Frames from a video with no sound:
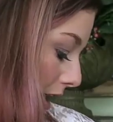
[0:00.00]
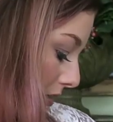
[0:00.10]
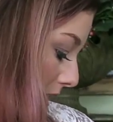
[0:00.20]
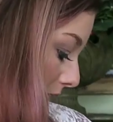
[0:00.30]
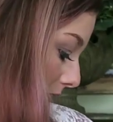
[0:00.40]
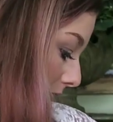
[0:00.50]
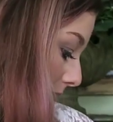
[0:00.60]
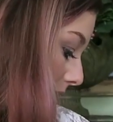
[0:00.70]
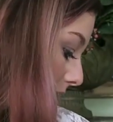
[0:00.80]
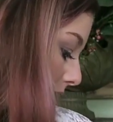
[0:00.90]
And
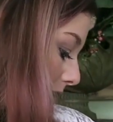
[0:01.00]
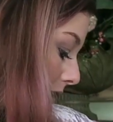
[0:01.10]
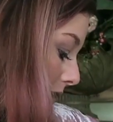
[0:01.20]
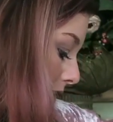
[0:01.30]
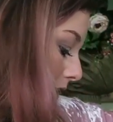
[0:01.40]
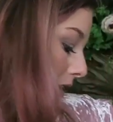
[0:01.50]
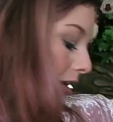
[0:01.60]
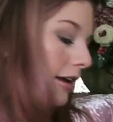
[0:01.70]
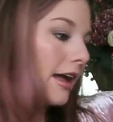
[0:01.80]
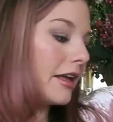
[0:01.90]
then
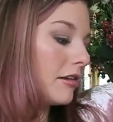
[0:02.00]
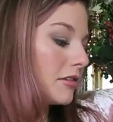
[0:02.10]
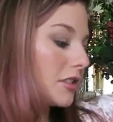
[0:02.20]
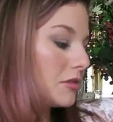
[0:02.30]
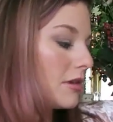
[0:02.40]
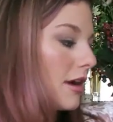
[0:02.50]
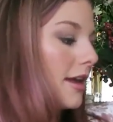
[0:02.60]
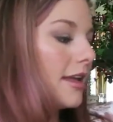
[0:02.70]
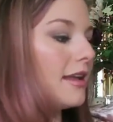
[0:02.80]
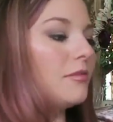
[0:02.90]
I also
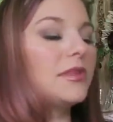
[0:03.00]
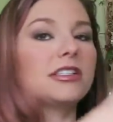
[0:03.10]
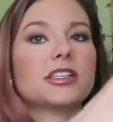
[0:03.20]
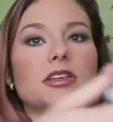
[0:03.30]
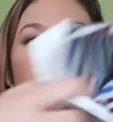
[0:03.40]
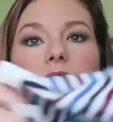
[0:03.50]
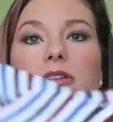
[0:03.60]
got him this cute